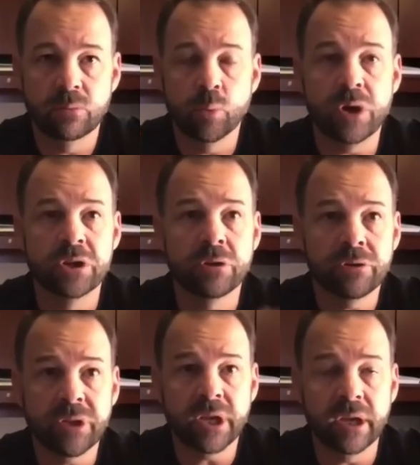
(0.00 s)
what you're
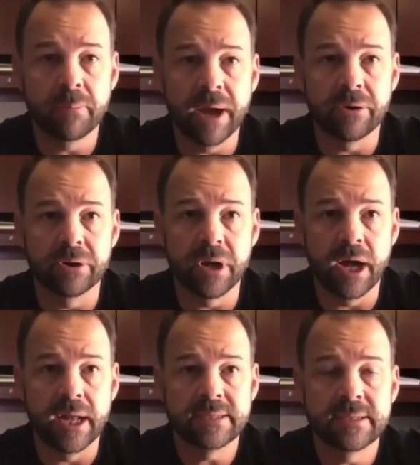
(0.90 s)
thinking about or
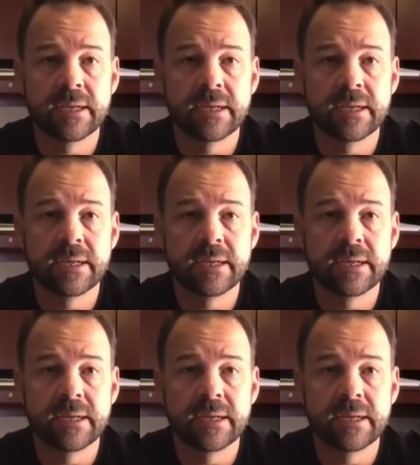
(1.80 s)
not,